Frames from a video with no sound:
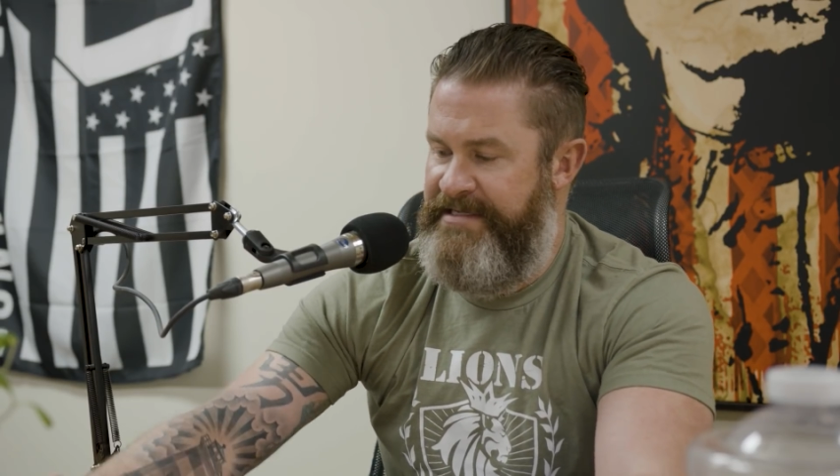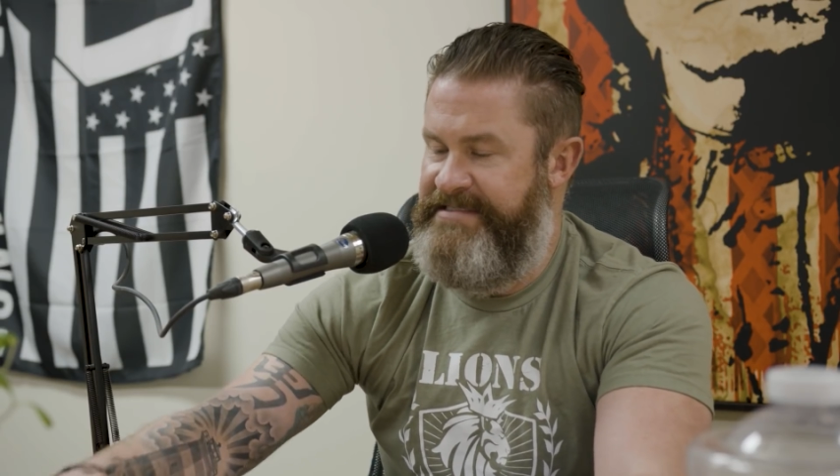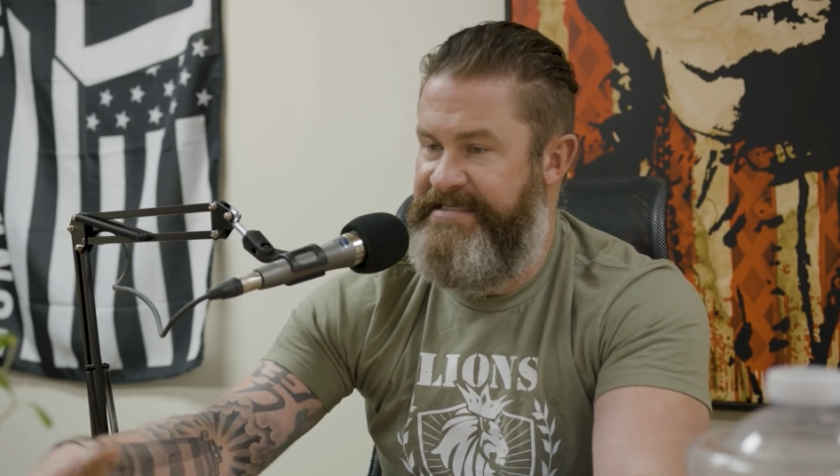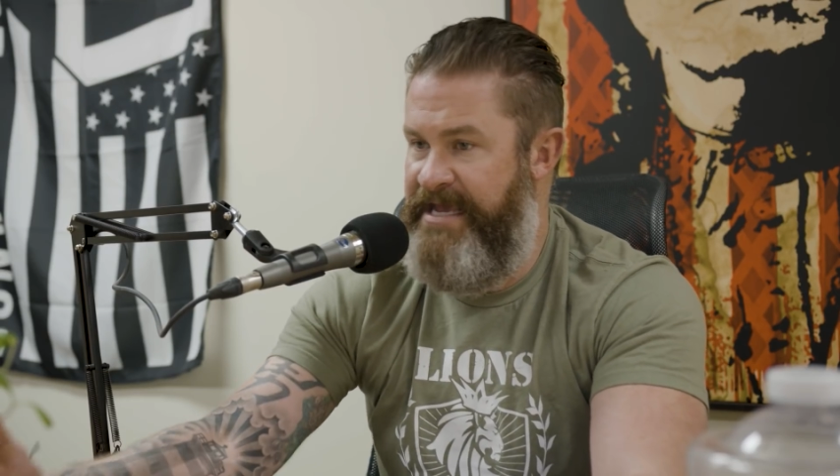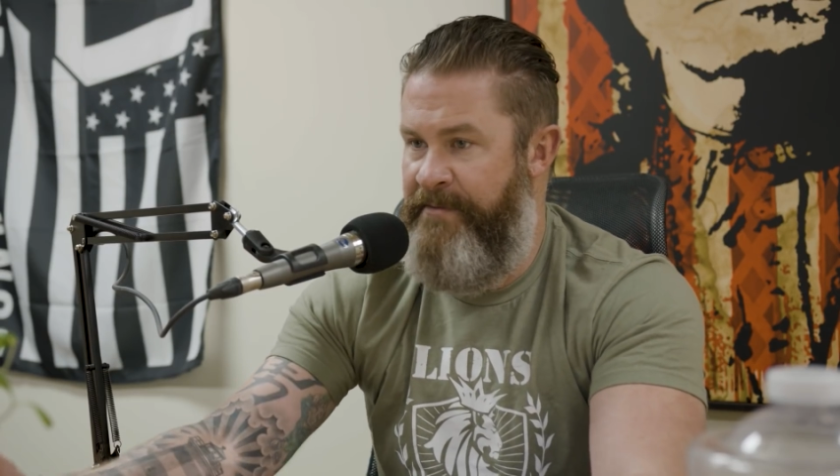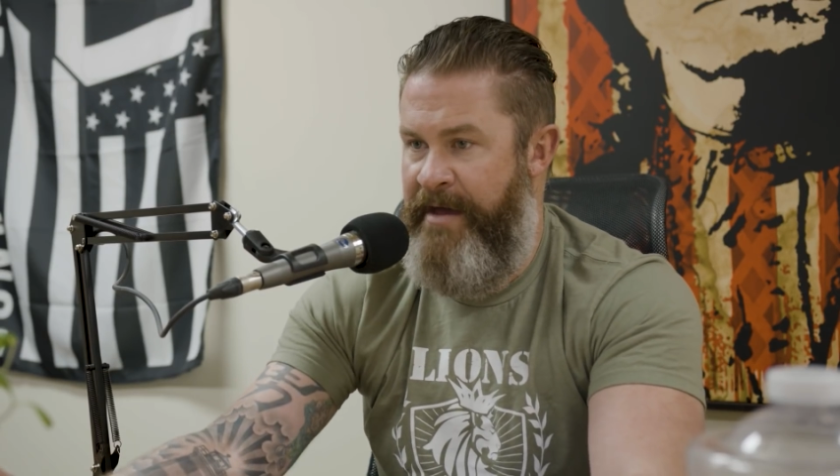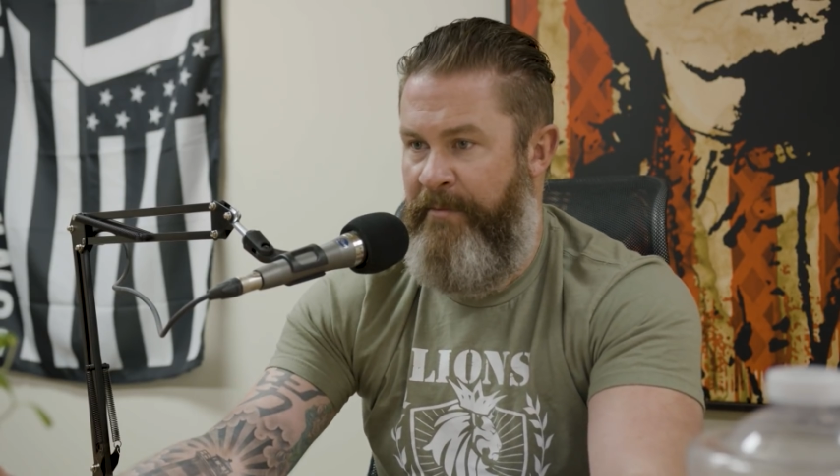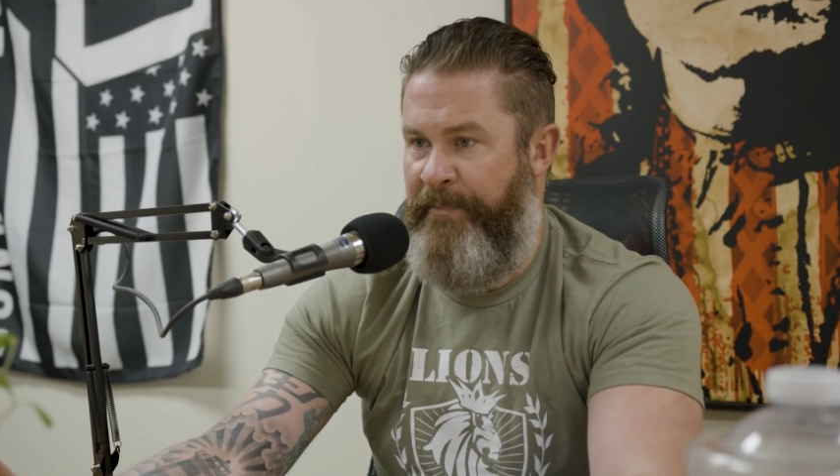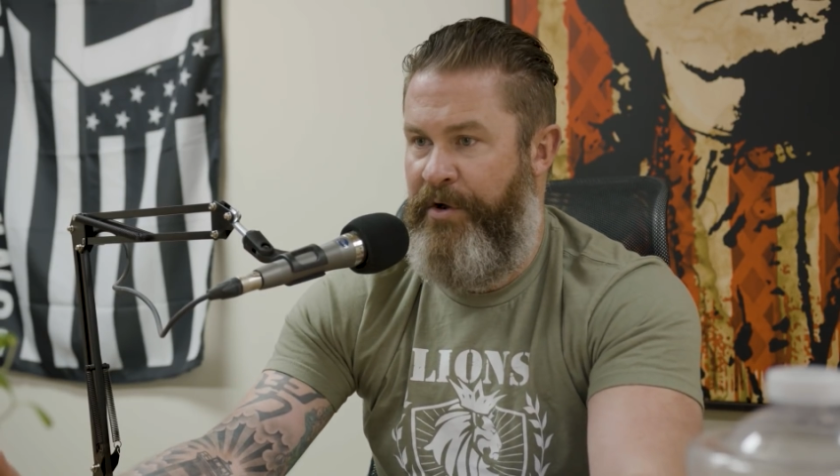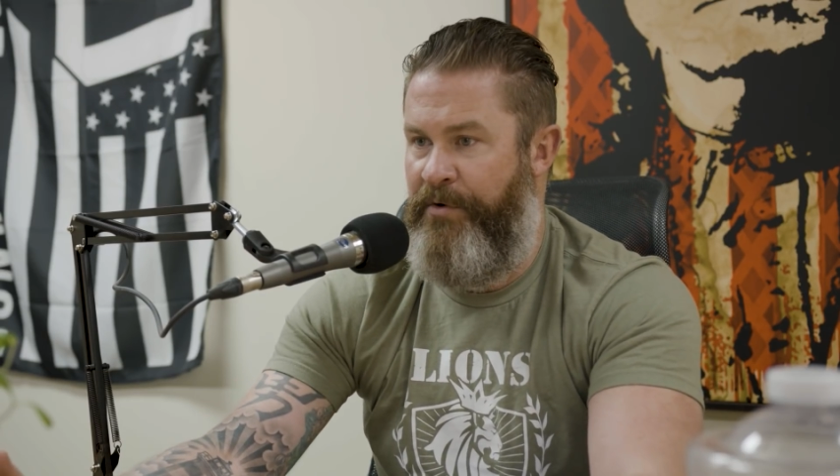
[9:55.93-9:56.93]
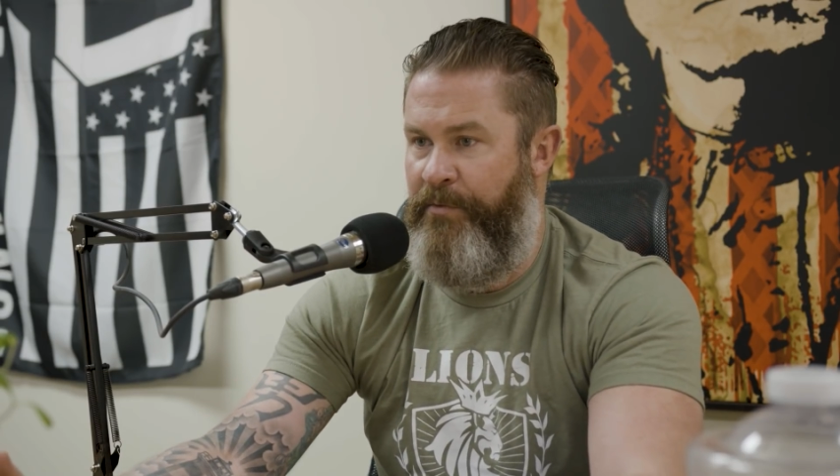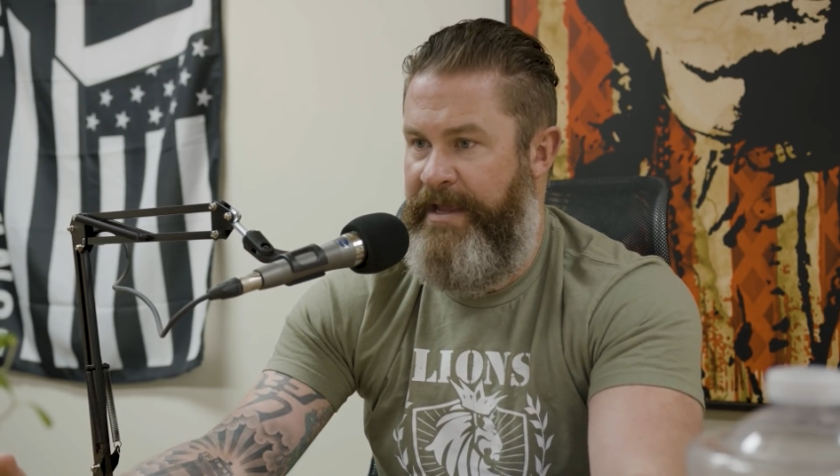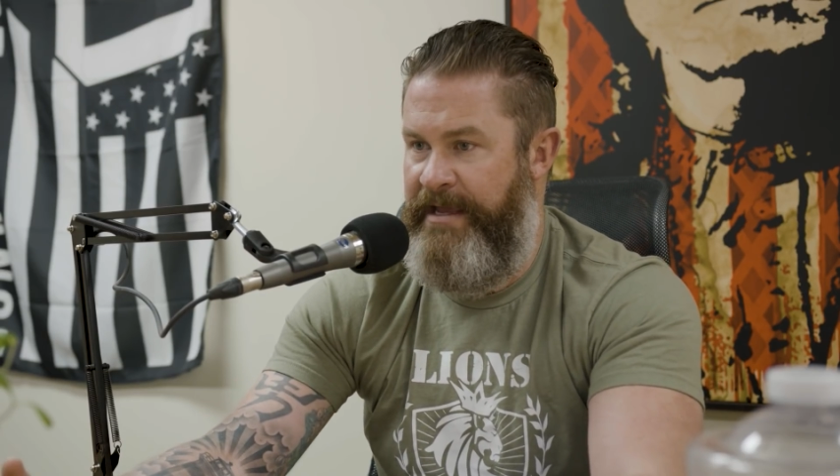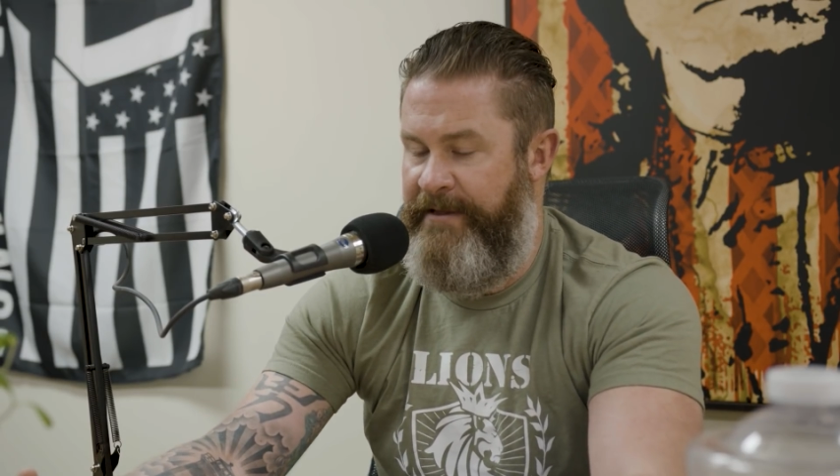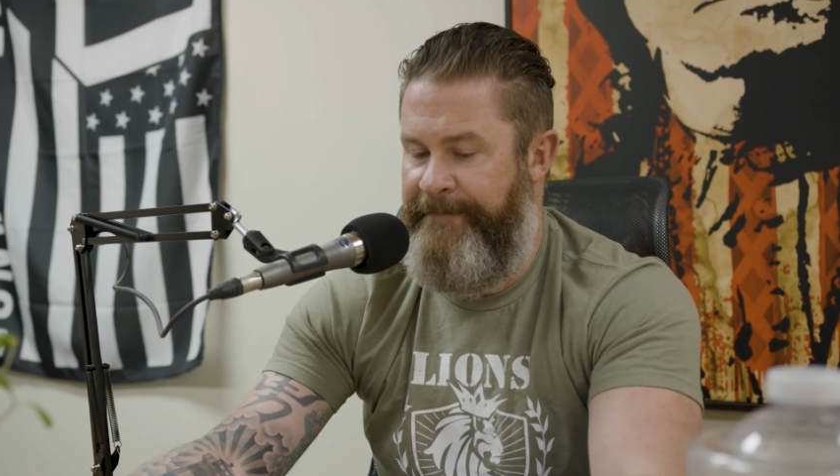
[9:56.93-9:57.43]
Z amount per
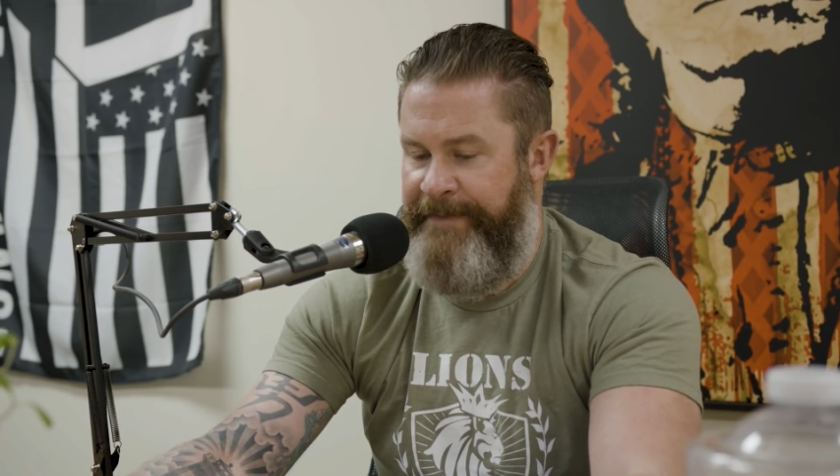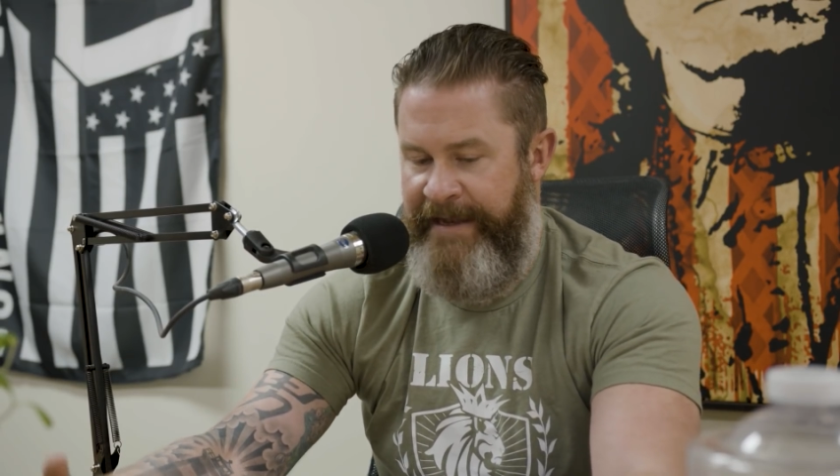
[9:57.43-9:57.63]
week,